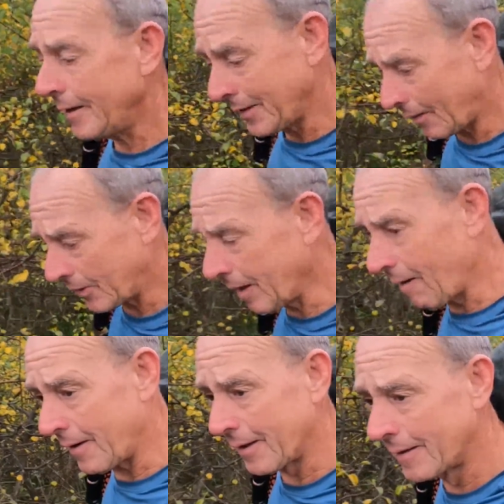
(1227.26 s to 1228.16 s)
in that
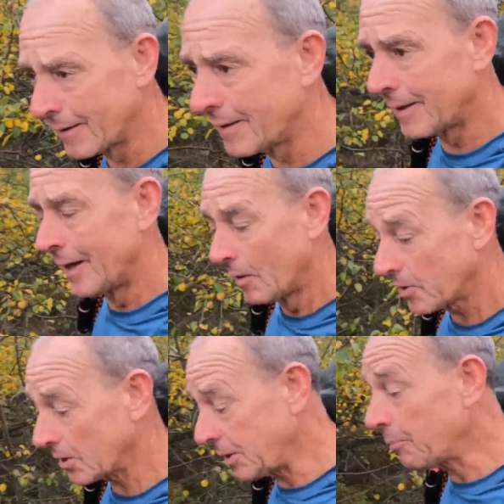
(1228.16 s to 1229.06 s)
regard,
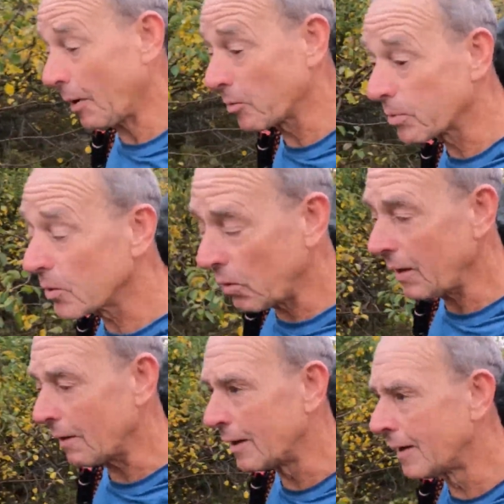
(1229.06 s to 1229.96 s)
because it probably
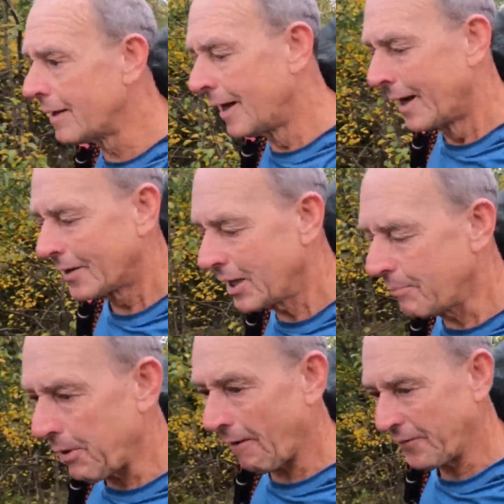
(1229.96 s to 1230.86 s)
will
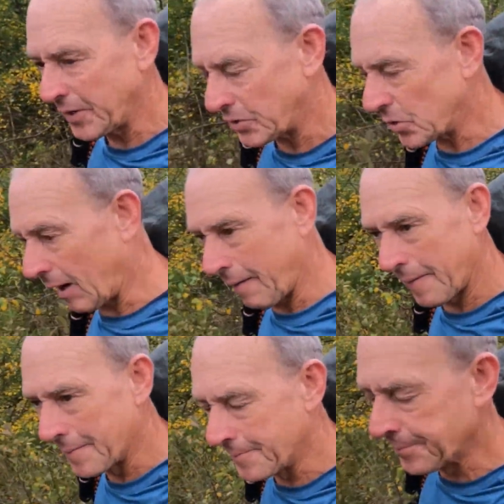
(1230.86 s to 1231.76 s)
keep your feet dry
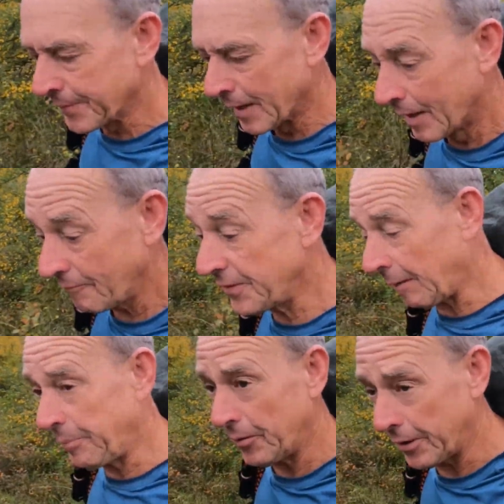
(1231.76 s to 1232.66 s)
for
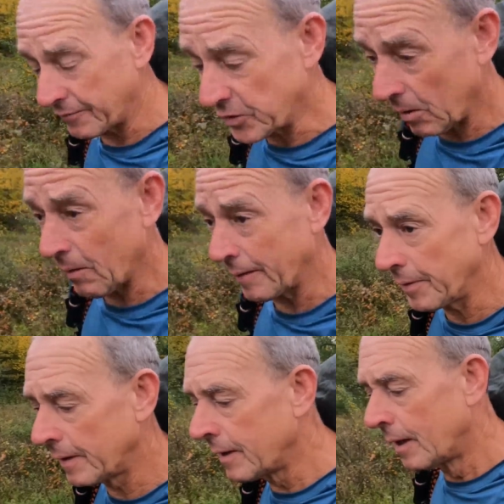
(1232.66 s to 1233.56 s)
that period of
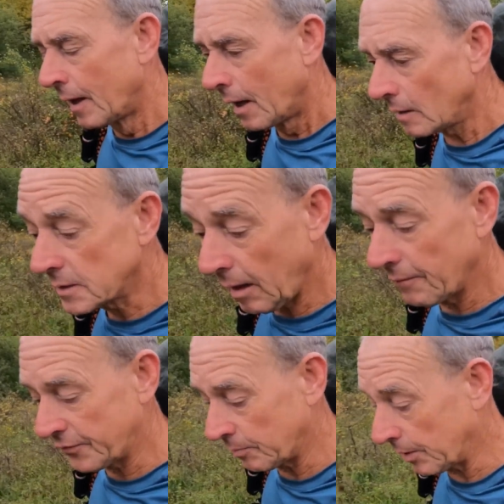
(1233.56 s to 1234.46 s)
time and
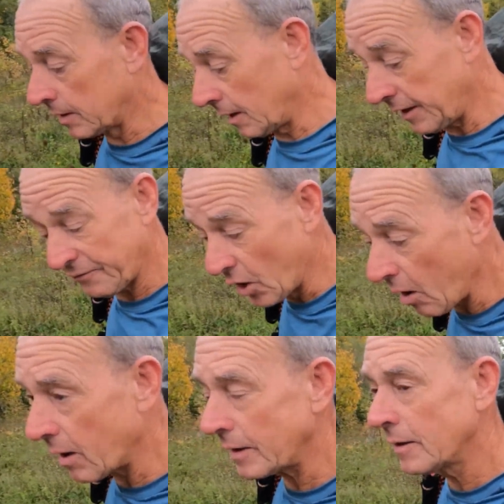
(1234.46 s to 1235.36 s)
comfortable. And if
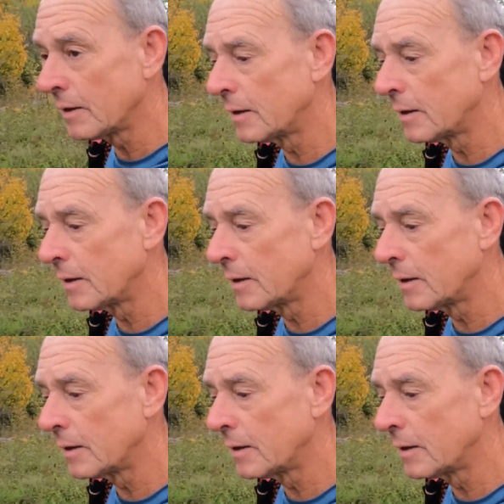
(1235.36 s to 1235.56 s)
not,